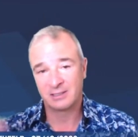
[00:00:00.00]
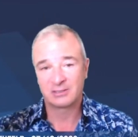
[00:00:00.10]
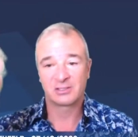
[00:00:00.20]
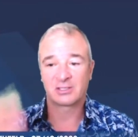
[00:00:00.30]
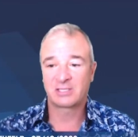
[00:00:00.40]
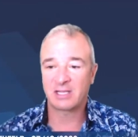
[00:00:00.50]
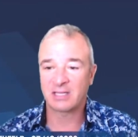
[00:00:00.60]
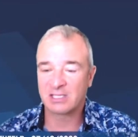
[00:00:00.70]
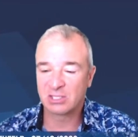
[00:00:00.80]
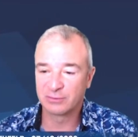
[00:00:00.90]
just take
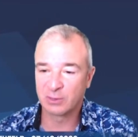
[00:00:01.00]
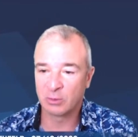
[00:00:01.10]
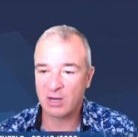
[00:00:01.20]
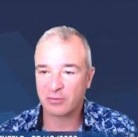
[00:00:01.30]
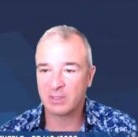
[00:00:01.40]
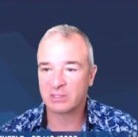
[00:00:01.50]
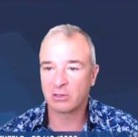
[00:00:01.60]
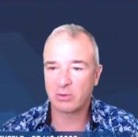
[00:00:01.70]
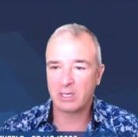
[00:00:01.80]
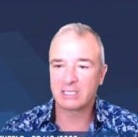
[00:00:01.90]
that silver away from me. So
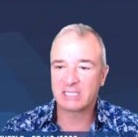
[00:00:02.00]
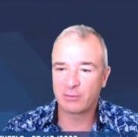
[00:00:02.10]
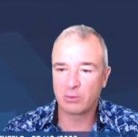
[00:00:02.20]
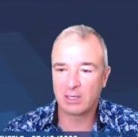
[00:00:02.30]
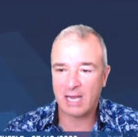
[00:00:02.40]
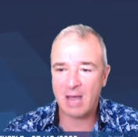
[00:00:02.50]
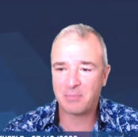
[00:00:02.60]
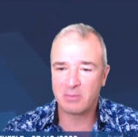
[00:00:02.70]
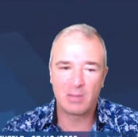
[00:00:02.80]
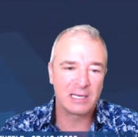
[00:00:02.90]
greetings, everyone.
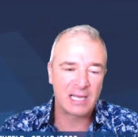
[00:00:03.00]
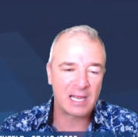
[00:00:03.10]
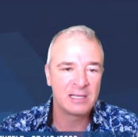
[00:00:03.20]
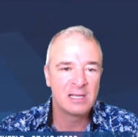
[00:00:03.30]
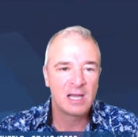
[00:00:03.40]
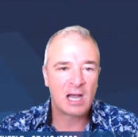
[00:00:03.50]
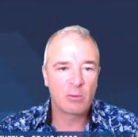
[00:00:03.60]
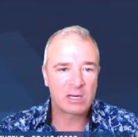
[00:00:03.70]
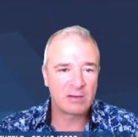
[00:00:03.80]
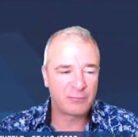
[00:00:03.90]
Happy Monday. Uh,
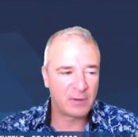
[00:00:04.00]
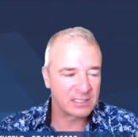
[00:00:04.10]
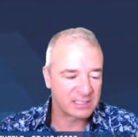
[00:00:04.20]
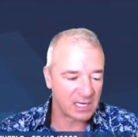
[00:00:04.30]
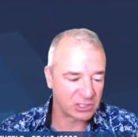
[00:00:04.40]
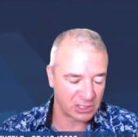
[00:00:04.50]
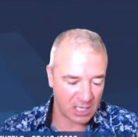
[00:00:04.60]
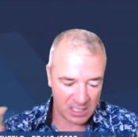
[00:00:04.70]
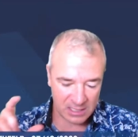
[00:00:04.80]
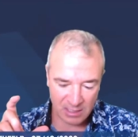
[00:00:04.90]
we're going to have a fun session.
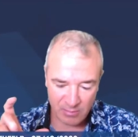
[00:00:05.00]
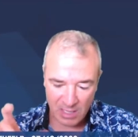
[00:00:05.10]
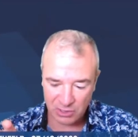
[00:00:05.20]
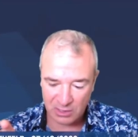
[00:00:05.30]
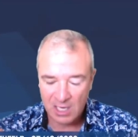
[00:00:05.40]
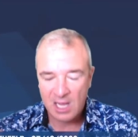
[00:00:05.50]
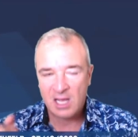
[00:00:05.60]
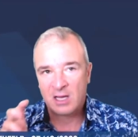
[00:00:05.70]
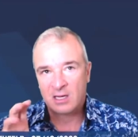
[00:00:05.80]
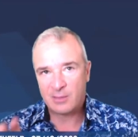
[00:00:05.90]
As I mentioned,
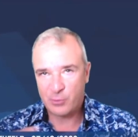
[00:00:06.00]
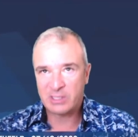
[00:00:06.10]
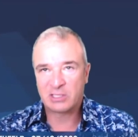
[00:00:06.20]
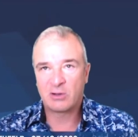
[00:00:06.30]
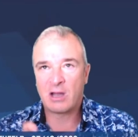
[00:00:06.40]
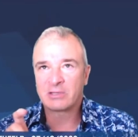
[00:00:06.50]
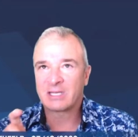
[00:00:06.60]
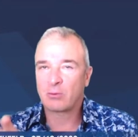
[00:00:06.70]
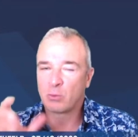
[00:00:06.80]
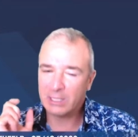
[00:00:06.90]
a couple weeks ago, I was
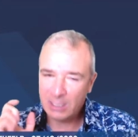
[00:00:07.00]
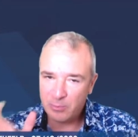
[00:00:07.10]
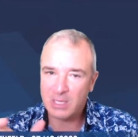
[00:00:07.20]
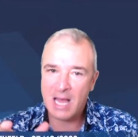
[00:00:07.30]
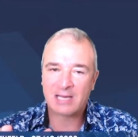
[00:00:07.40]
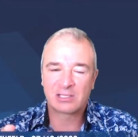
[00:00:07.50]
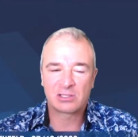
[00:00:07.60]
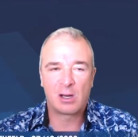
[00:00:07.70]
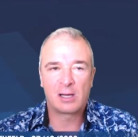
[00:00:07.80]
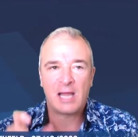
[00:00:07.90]
like, we're going to get Bill Addiss
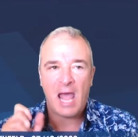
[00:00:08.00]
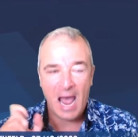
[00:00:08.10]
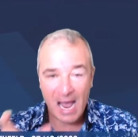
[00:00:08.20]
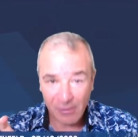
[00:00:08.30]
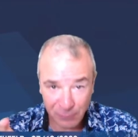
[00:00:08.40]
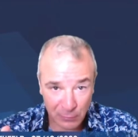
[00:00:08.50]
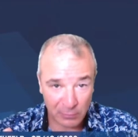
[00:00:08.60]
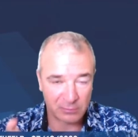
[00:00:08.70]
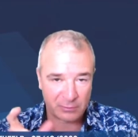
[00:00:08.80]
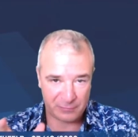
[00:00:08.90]
on
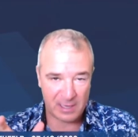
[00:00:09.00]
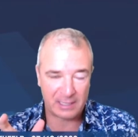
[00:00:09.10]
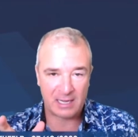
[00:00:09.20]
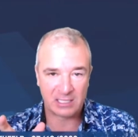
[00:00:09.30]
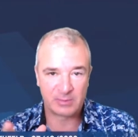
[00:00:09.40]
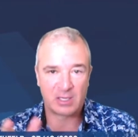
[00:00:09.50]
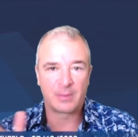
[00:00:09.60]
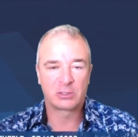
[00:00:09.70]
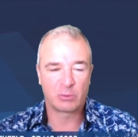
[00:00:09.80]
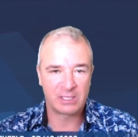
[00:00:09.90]
after the Fed announcement on
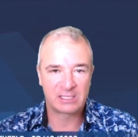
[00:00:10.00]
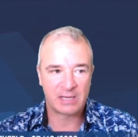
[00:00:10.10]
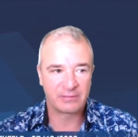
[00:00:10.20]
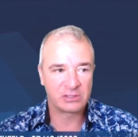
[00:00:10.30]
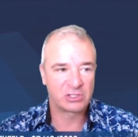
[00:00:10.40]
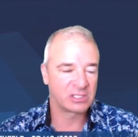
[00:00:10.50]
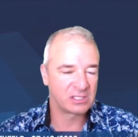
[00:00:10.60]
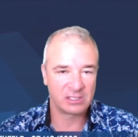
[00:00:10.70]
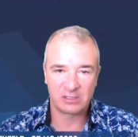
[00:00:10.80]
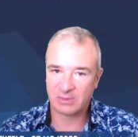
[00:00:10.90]
the 27th, just
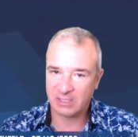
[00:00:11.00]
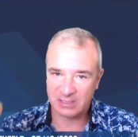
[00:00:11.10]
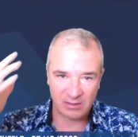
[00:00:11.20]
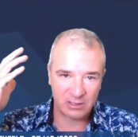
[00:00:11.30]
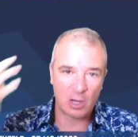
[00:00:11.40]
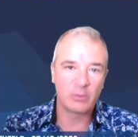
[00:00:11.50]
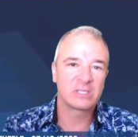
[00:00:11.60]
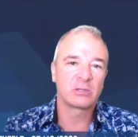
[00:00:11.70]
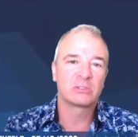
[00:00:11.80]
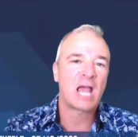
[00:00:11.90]
to because it's
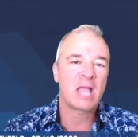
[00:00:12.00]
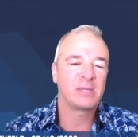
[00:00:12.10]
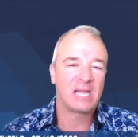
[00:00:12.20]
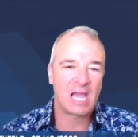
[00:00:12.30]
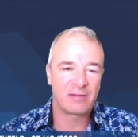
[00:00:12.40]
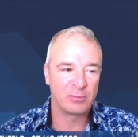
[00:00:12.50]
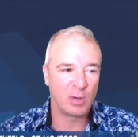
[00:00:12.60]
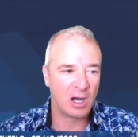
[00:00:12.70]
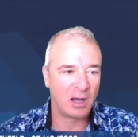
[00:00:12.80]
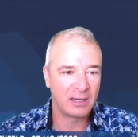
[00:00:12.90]
always so timely to have him
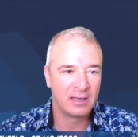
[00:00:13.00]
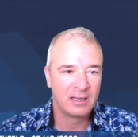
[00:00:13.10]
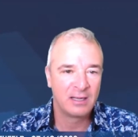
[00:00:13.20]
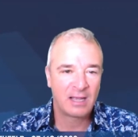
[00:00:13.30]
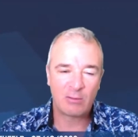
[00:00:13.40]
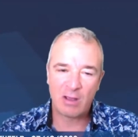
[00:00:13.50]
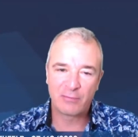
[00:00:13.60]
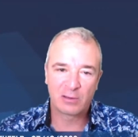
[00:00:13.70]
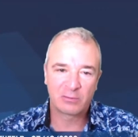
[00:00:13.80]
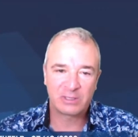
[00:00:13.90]
on.
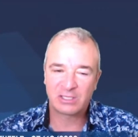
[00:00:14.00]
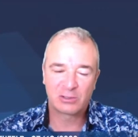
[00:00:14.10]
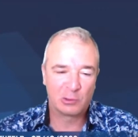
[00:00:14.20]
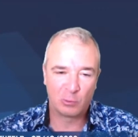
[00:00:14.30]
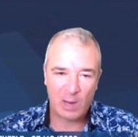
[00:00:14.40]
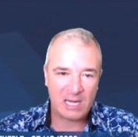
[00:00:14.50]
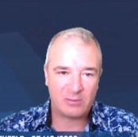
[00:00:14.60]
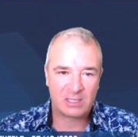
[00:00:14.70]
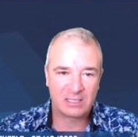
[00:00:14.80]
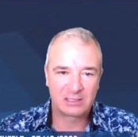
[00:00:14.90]
However, we just couldn't wait
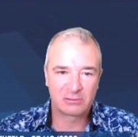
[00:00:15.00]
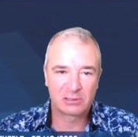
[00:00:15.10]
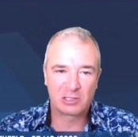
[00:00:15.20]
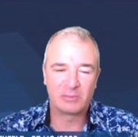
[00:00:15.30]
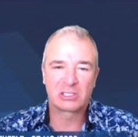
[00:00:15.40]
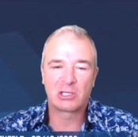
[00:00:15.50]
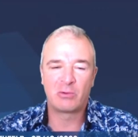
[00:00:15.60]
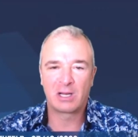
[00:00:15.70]
because there was so much going